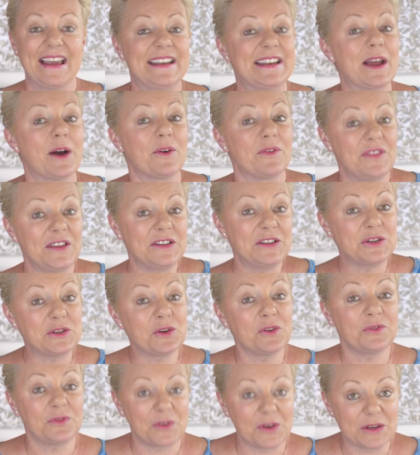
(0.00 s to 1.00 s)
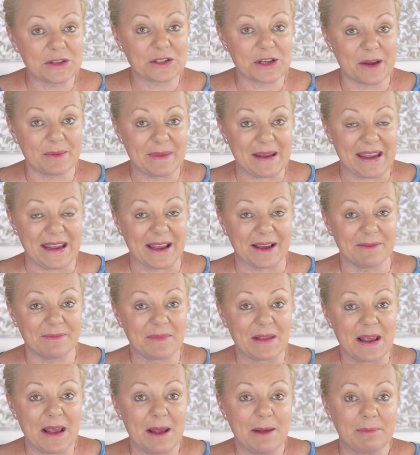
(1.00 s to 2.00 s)
Now, if this is your first time here,
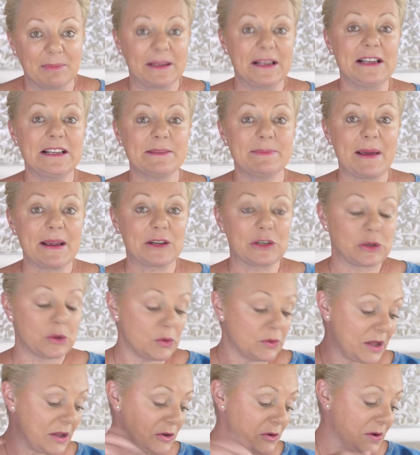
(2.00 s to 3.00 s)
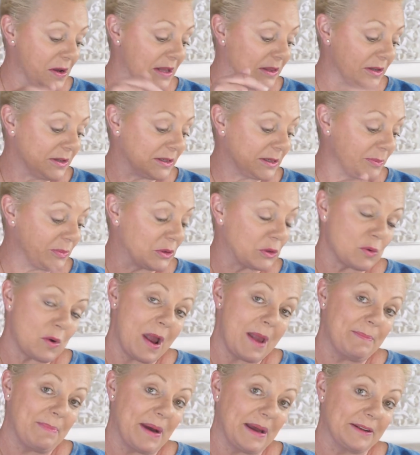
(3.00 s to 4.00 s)
please make sure that you hit the
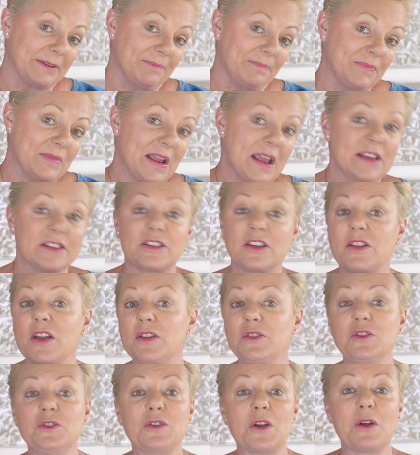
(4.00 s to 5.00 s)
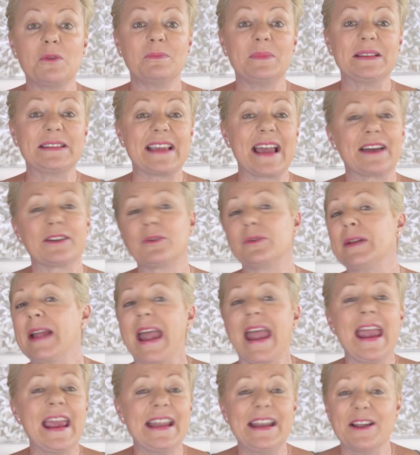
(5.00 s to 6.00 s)
subscribe button so that you don't miss out on
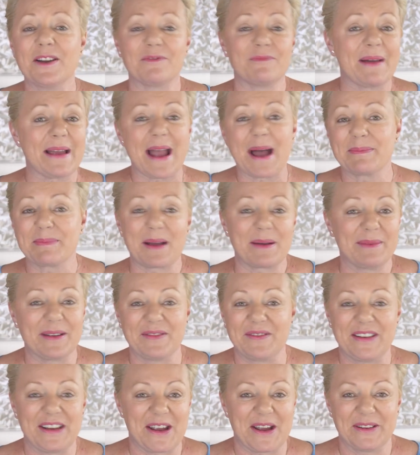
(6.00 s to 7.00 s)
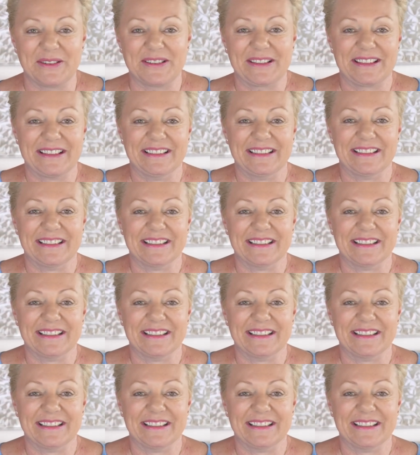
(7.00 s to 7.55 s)
any of my upcoming videos.